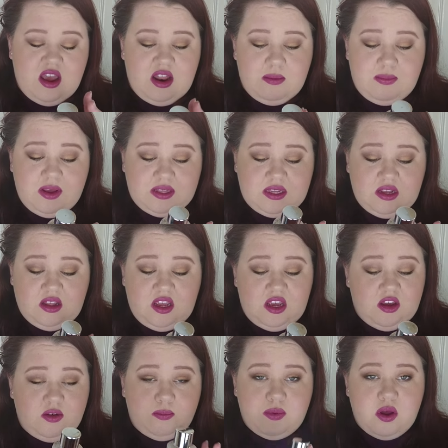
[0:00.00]
And basically
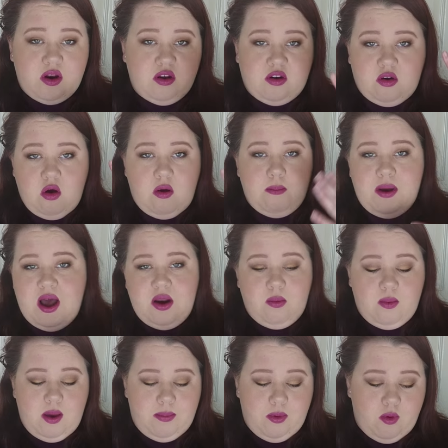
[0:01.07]
you put it on a cotton pad
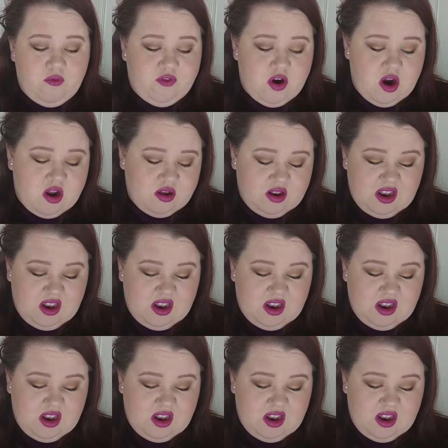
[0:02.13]
and wipe over